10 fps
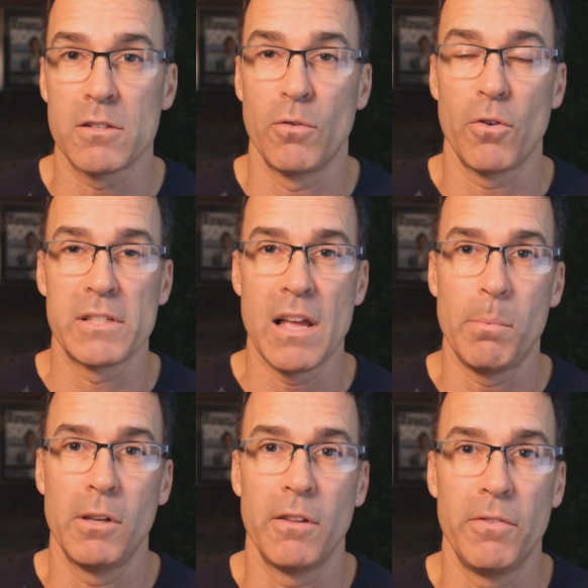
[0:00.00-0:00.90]
So, for
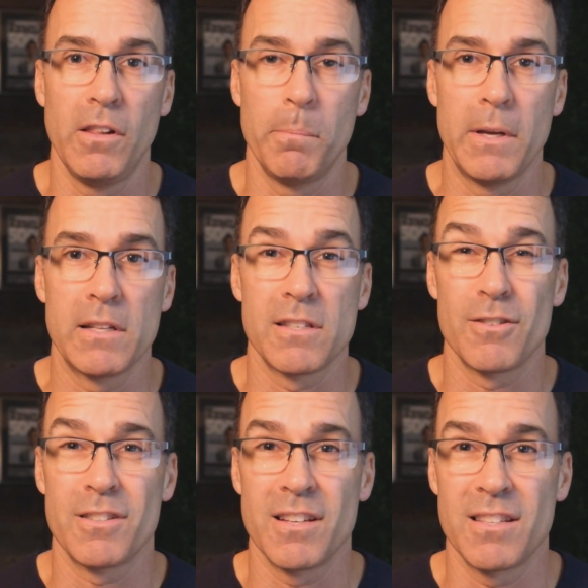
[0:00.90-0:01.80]
example, in the Philippines,
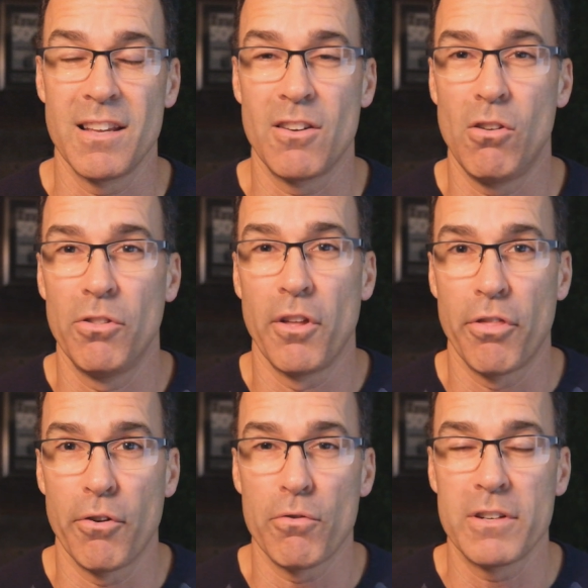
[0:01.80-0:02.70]
there's this thing called the
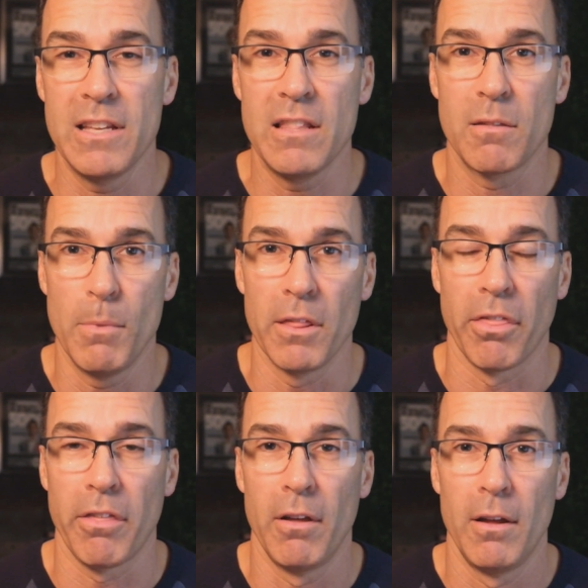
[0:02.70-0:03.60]
13th
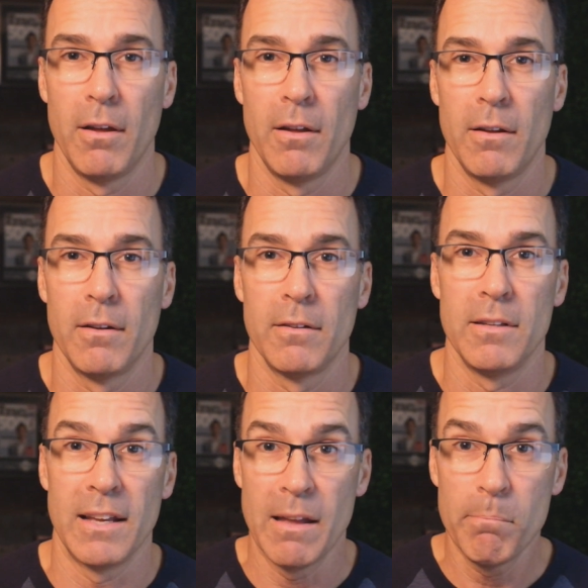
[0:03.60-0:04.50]
month.
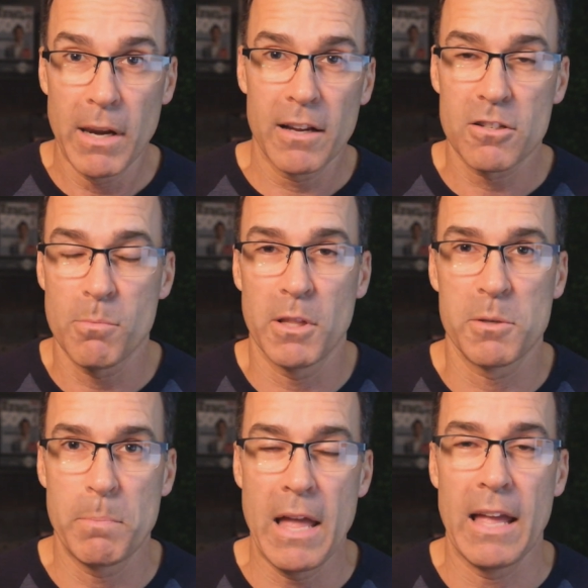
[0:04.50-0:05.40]
You give them an extra
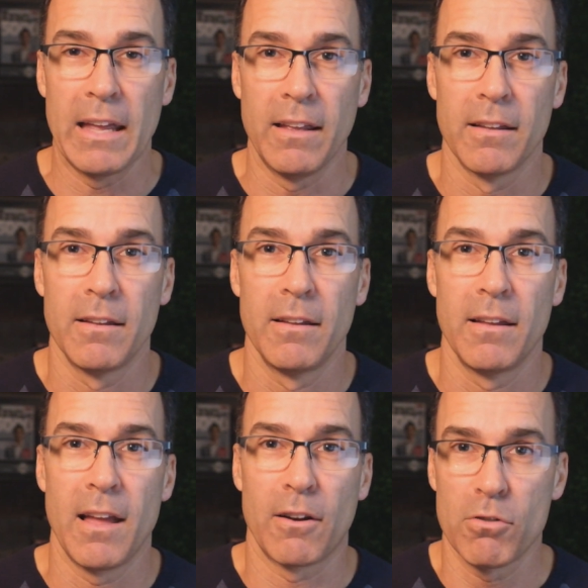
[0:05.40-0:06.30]
month's pay
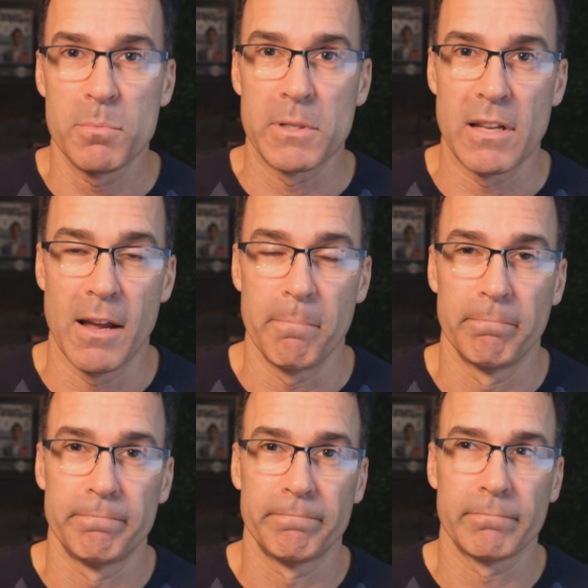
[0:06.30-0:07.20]
at Christmas time.
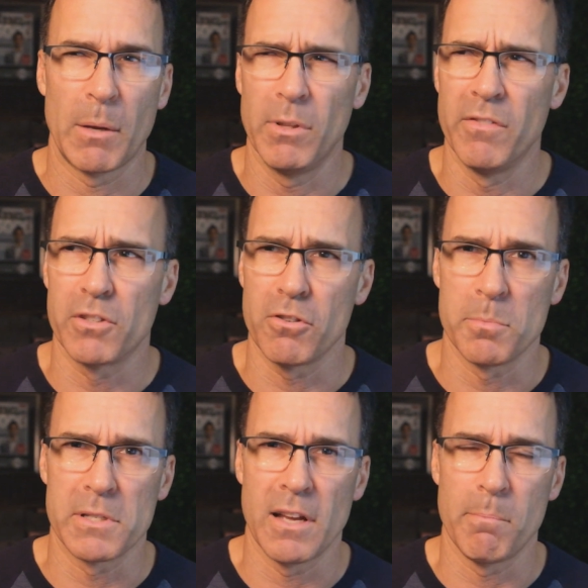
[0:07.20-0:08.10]
I believe it's
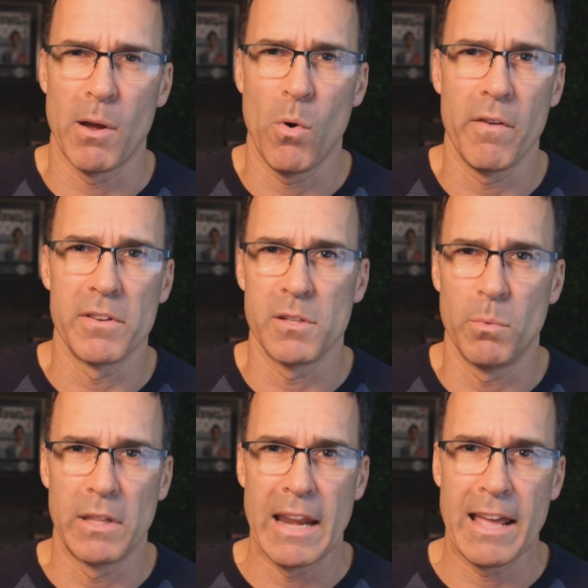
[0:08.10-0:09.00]
Christmas time. My wife is the
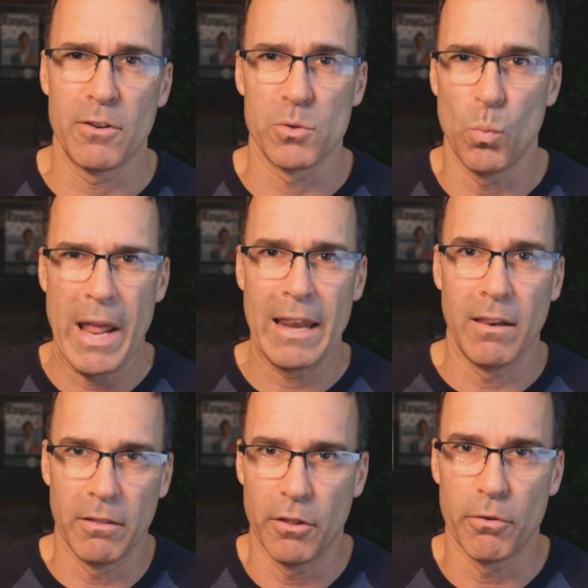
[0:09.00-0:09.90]
one that handles
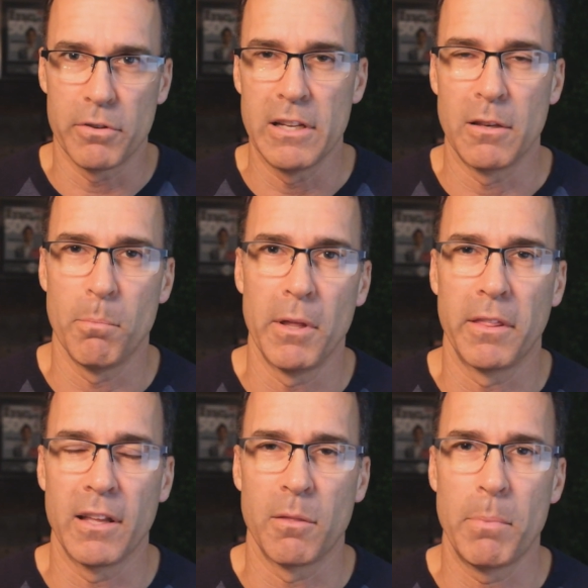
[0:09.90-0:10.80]
when the 13th
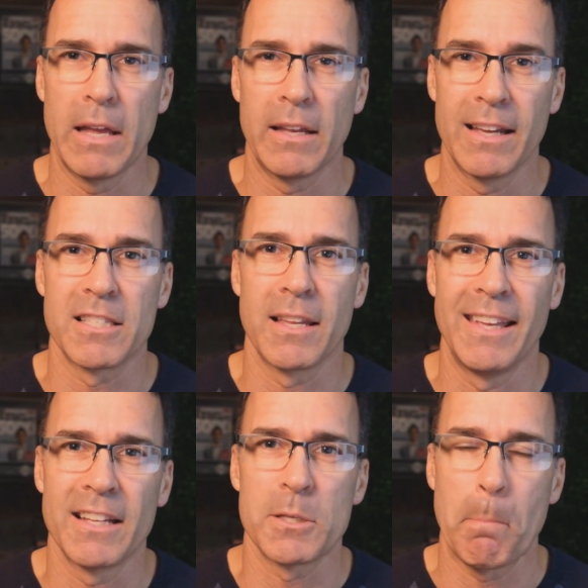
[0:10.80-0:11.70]
month
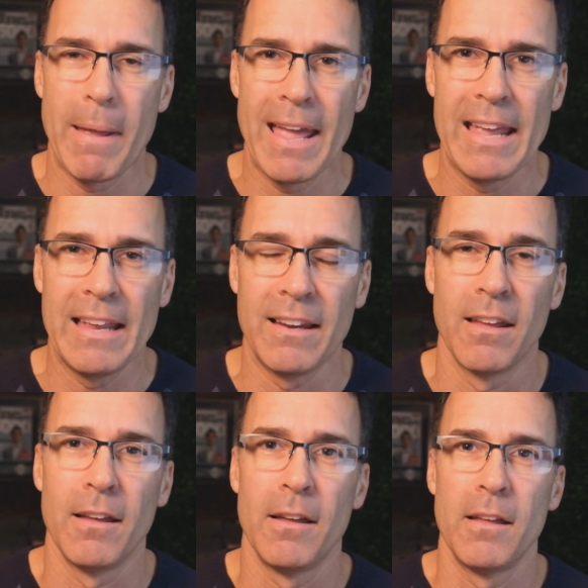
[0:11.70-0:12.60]
gets paid.